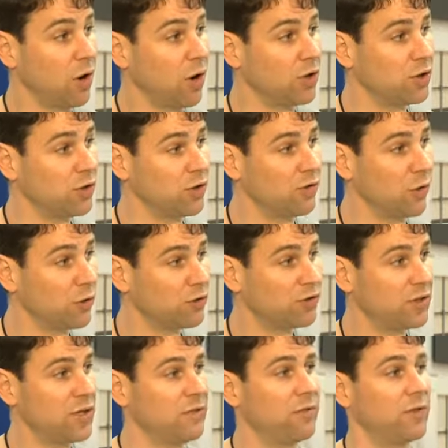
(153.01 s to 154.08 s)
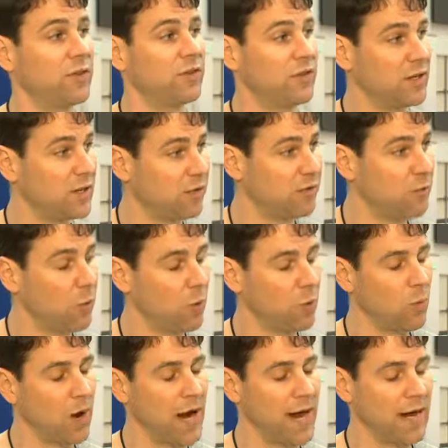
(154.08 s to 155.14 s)
university, for the city of
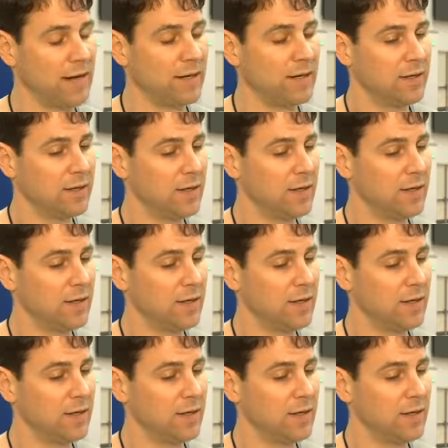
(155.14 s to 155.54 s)
Fort Wayne,